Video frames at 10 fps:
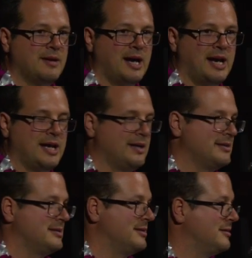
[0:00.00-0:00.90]
I,
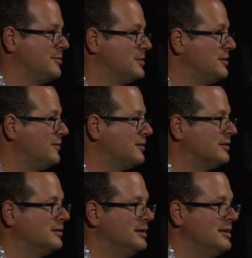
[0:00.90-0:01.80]
as an
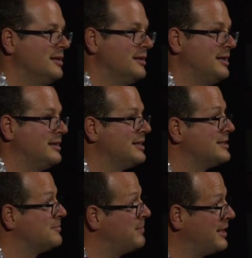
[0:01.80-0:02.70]
observer, think that
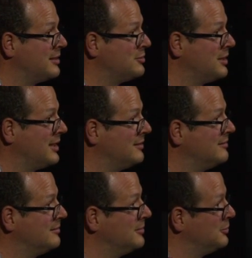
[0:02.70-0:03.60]
it's better to
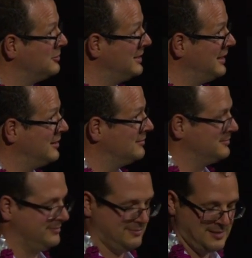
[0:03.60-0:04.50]
get good data.
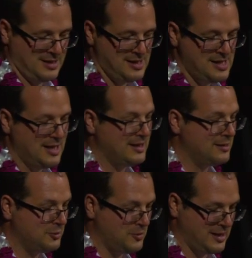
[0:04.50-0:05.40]
And
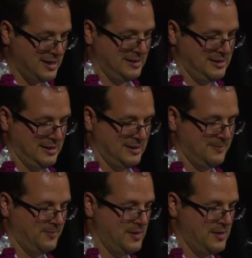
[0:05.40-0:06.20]
how do we get data?